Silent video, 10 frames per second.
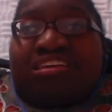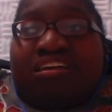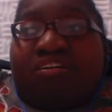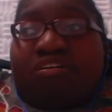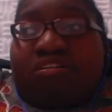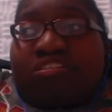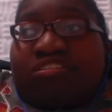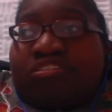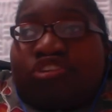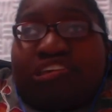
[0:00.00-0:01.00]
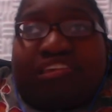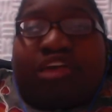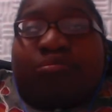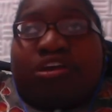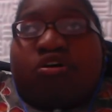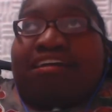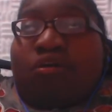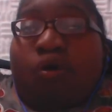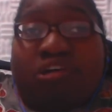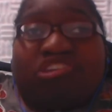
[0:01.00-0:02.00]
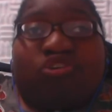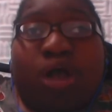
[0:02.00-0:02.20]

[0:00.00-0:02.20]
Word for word: Uh, just let me know. Also,